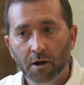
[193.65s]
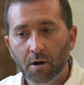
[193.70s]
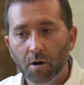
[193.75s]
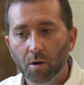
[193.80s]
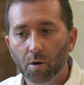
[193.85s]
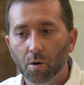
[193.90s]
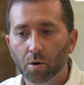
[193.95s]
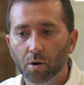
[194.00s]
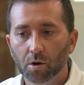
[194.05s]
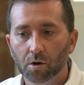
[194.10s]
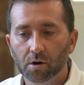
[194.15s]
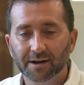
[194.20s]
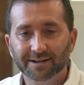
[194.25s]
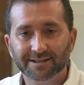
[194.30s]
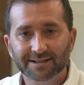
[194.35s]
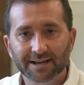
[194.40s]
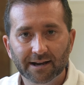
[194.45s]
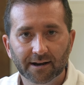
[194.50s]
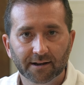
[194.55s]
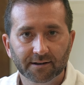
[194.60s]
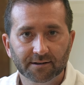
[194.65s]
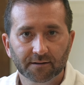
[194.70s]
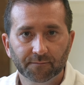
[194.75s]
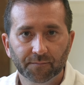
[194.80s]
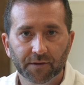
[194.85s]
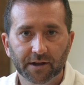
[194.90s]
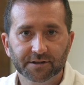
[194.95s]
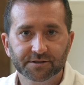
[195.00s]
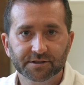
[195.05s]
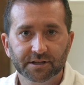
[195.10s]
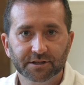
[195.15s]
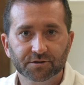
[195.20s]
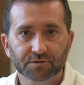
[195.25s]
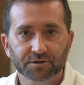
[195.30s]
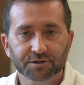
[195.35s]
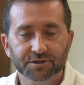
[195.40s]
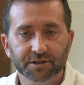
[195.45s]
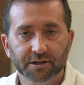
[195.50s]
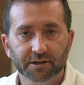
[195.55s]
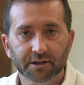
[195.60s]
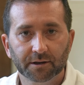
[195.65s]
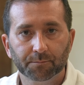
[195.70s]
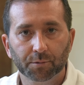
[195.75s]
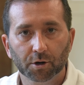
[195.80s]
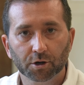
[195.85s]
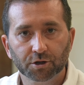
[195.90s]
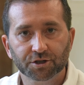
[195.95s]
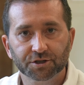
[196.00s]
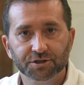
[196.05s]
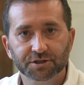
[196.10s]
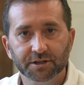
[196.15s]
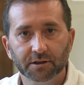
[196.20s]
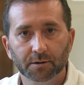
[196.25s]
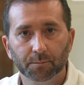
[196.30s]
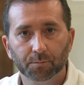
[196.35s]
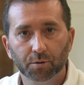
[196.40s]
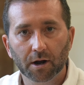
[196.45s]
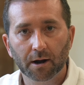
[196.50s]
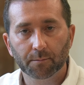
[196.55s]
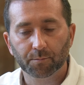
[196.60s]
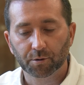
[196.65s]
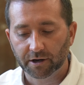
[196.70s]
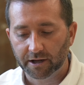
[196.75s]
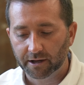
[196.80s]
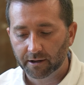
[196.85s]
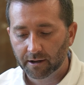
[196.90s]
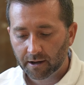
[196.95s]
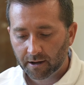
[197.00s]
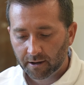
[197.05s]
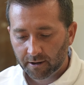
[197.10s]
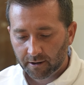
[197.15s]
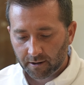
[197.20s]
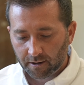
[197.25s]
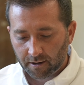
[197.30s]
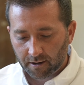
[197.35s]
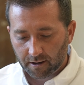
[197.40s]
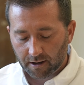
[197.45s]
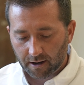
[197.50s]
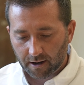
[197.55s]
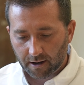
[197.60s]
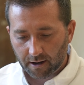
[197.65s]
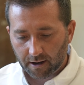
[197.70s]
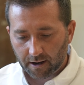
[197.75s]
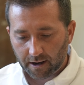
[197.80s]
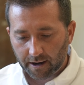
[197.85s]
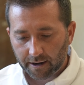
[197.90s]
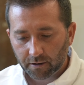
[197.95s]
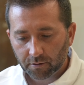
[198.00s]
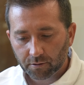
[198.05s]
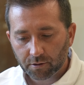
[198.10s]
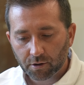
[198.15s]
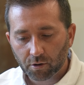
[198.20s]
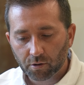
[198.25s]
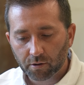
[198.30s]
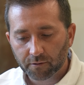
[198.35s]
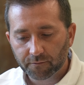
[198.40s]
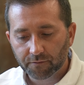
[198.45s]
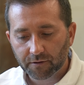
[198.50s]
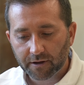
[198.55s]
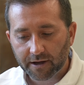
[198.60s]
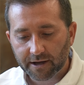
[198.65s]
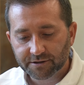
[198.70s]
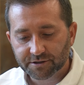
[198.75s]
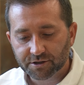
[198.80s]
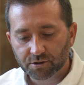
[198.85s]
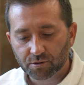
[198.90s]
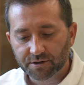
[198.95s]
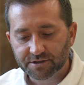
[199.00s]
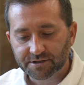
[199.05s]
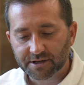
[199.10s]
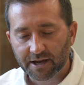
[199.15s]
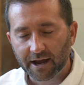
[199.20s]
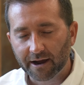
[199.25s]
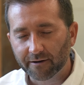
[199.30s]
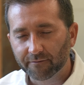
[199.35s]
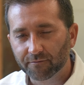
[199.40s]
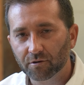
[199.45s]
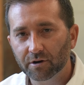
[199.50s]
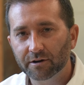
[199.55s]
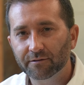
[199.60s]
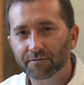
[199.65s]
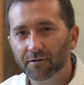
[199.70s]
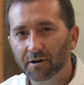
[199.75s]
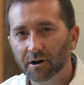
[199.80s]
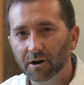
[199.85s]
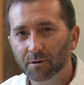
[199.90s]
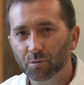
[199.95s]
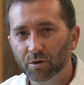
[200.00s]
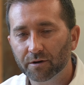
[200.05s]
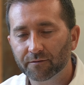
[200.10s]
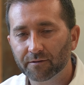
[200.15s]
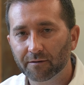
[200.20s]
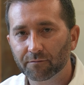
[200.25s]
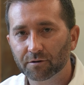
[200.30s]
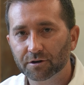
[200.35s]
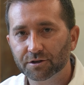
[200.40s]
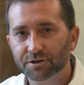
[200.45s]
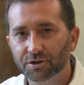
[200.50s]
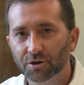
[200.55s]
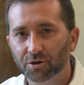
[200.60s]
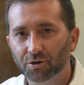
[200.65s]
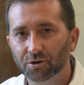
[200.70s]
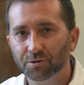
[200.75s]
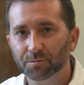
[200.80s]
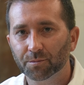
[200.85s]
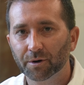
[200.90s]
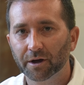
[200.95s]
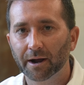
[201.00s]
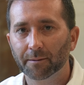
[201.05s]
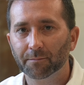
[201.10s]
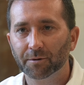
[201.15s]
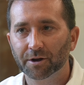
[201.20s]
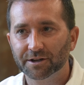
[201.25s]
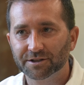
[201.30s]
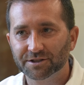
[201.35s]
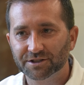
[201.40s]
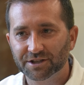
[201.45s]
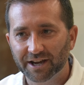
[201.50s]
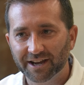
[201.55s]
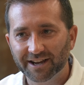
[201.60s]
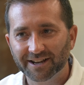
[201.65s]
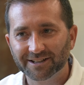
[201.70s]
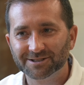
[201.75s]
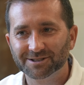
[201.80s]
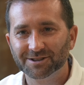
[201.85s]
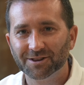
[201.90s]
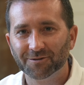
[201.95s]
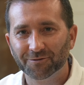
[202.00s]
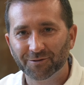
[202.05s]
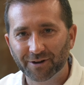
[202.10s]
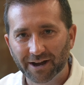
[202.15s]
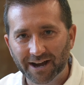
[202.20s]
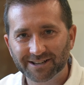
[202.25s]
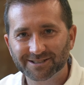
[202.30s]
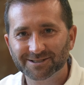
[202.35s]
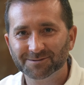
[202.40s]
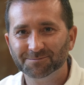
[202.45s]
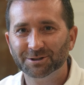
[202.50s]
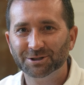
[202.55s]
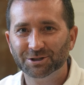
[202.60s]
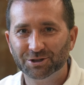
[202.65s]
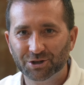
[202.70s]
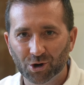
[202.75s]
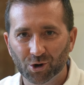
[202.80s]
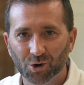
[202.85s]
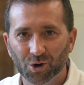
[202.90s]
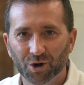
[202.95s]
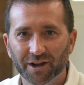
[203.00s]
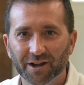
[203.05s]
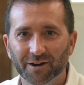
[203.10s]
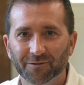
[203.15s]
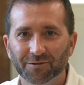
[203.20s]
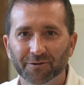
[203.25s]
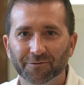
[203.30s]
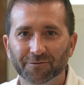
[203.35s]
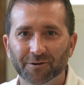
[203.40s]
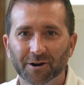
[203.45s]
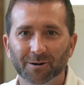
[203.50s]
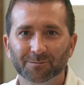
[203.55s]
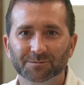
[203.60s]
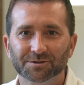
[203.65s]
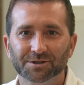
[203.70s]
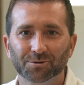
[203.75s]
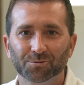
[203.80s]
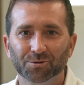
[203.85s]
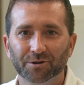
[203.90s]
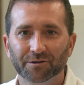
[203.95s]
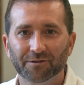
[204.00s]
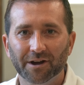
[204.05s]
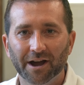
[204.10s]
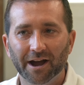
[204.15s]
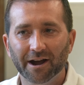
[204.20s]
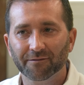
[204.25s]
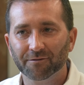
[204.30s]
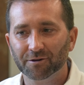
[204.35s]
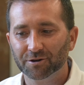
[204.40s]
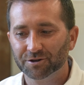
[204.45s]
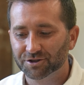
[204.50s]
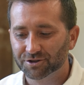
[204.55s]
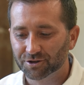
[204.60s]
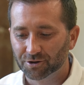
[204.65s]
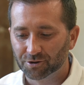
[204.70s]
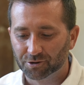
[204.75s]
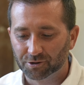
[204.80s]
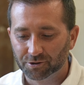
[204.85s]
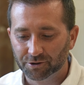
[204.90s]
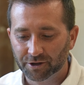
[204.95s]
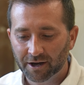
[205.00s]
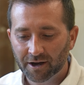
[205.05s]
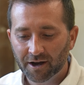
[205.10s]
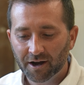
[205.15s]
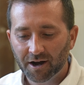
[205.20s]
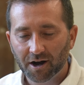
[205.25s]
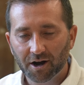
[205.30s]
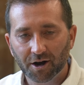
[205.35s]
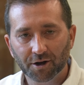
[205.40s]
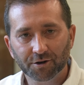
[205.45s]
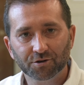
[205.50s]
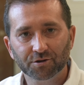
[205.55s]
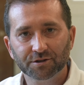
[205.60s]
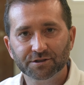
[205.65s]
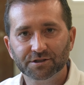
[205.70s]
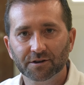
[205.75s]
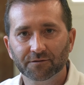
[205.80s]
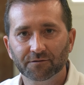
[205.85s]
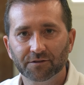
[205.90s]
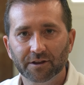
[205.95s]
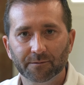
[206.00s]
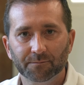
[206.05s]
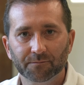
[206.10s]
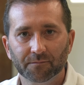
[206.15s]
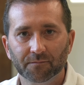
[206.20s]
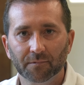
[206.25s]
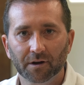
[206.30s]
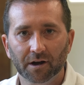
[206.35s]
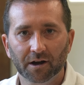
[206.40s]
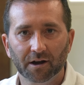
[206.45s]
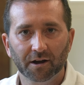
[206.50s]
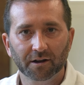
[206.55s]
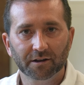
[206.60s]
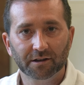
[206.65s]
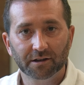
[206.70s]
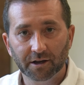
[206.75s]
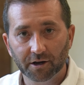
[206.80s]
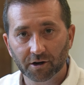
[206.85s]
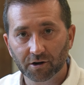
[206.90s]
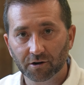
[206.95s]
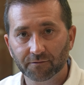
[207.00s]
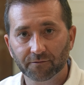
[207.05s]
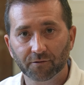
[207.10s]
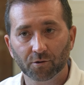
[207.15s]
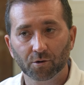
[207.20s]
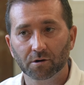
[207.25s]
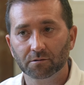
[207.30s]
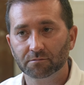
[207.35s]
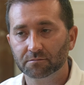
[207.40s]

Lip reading: or a tenant that is interested in purchasing the property. I don't know if the answer is every farm we've ever sold, but I'm going to say it's the vast majority of the farms that we've ever sold, hundreds of them a year for